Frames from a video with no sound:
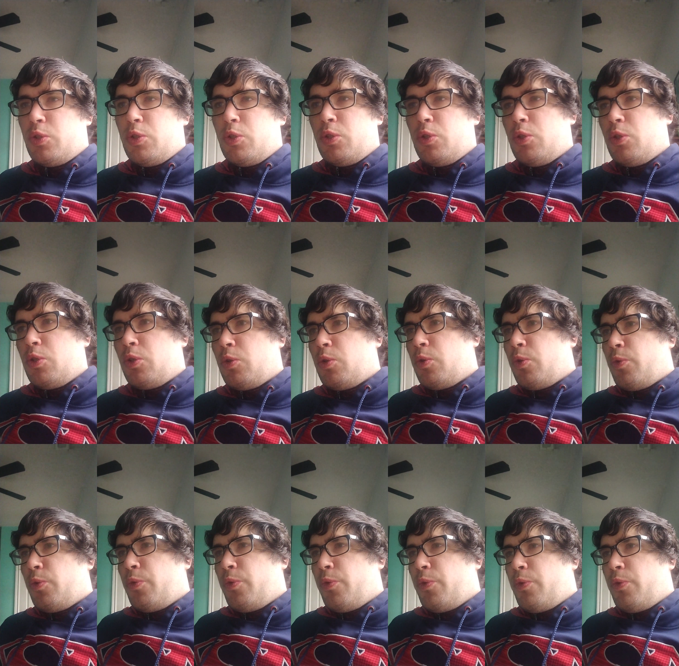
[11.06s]

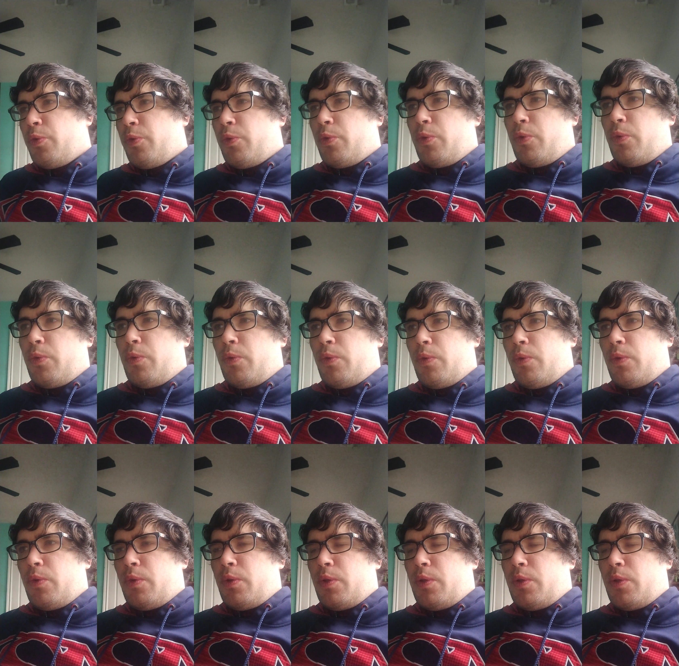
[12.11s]
Nobody speaks.